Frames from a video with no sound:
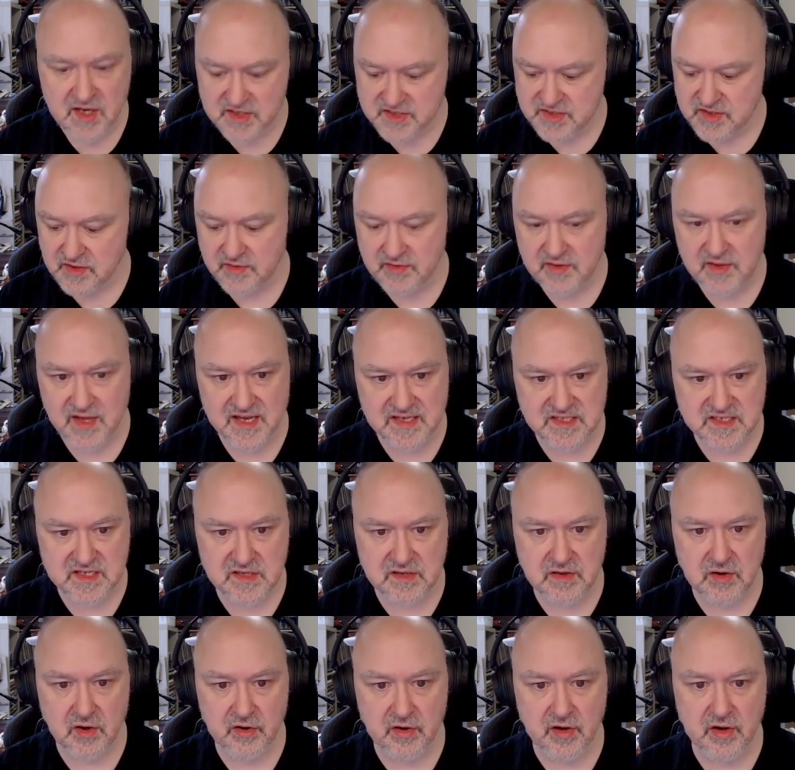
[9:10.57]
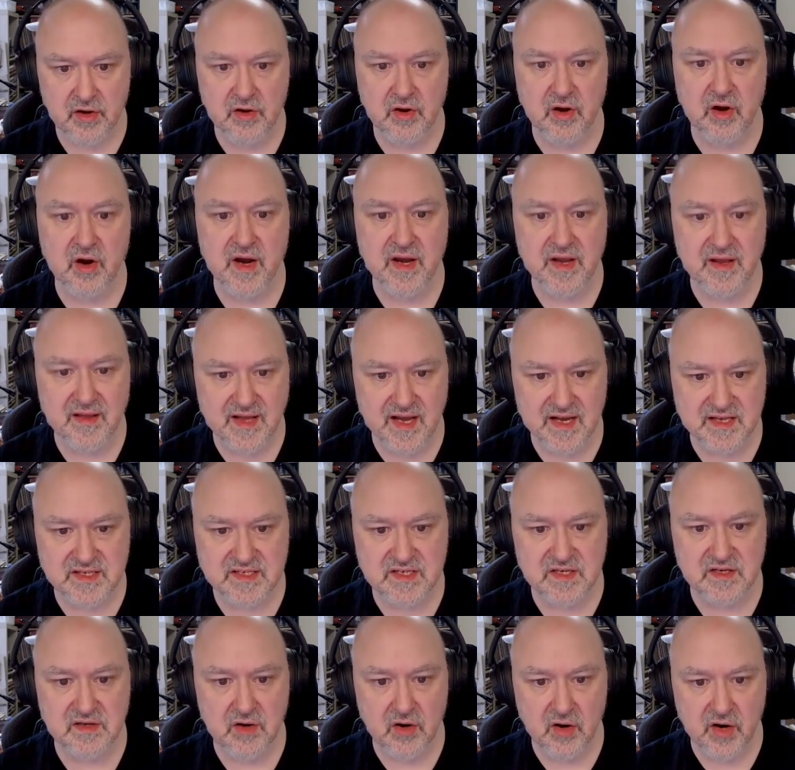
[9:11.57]
So that's not a nine,
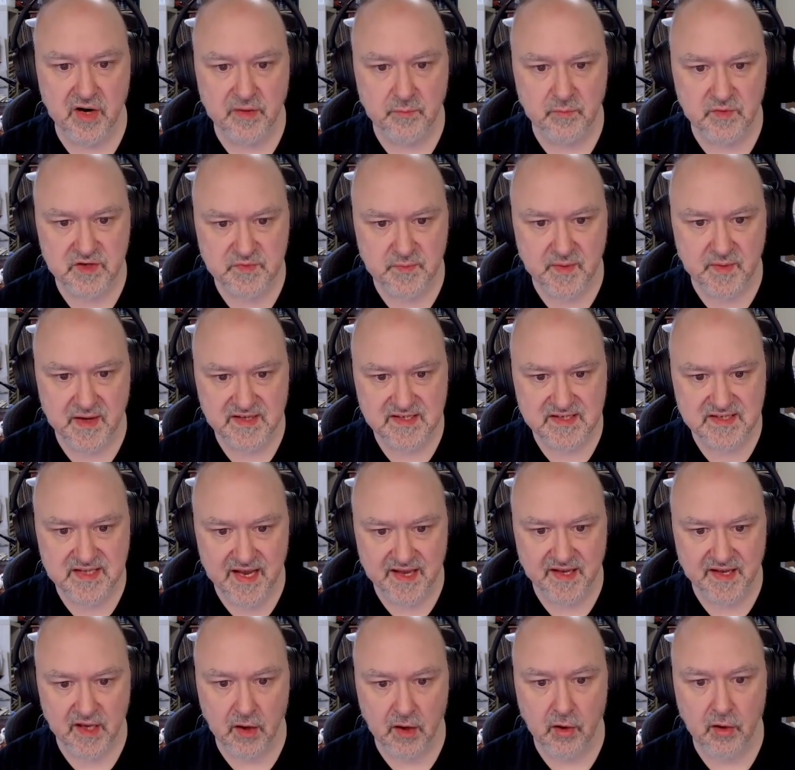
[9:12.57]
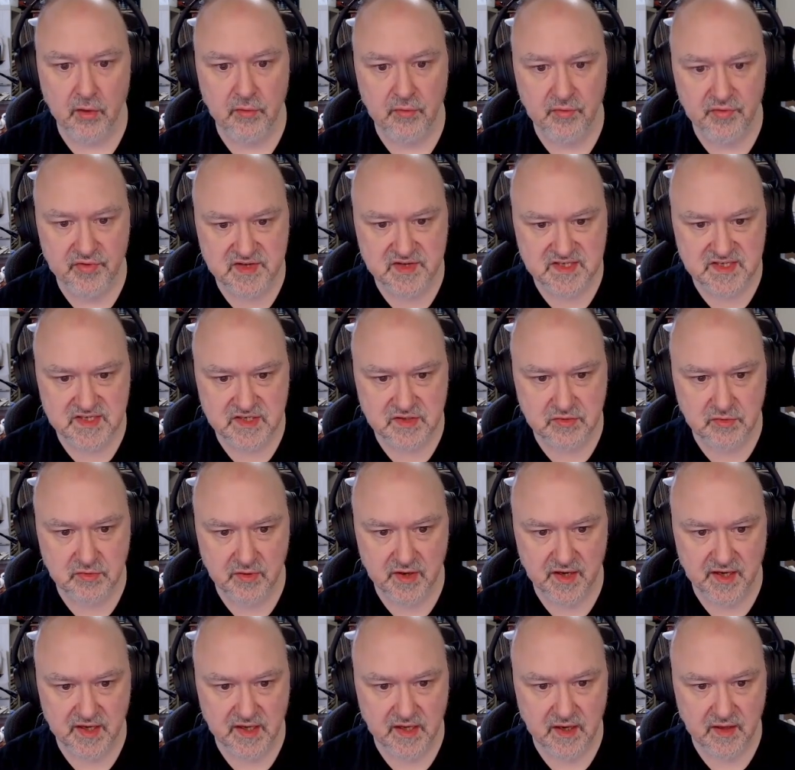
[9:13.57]
that's a nine, which makes that yellow. This is
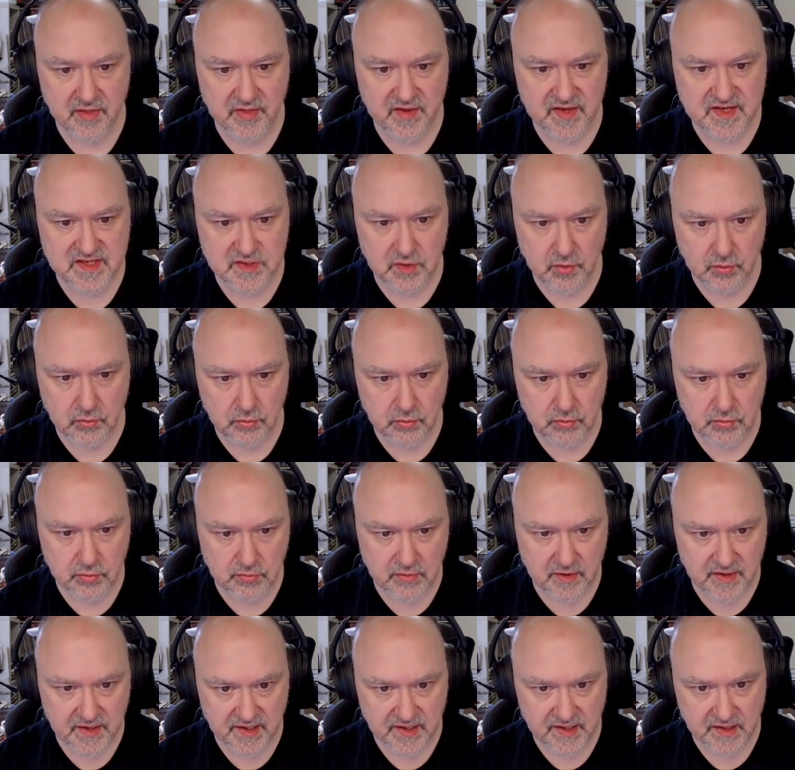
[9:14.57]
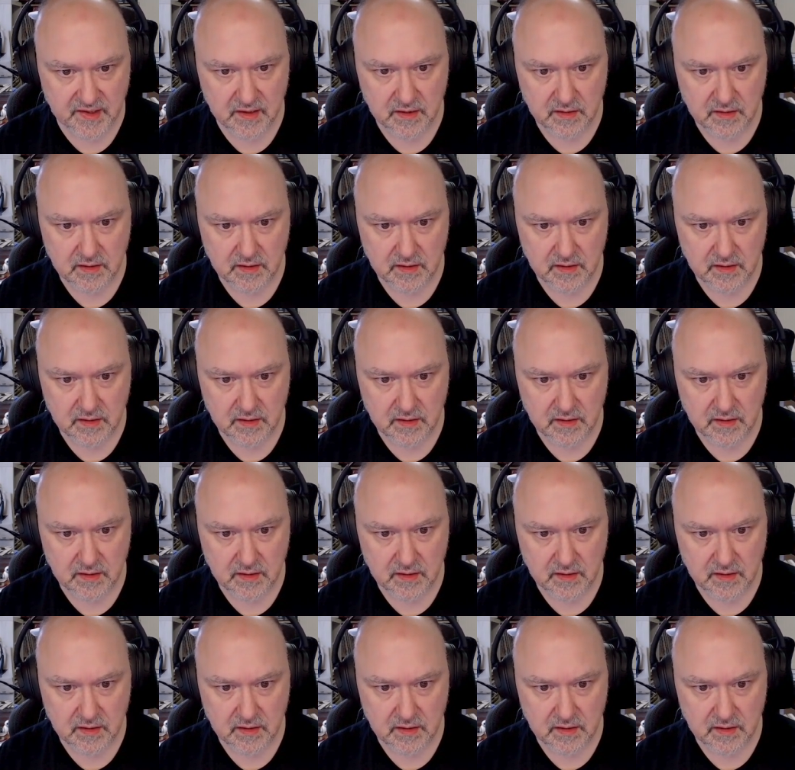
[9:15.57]
green. These are all green.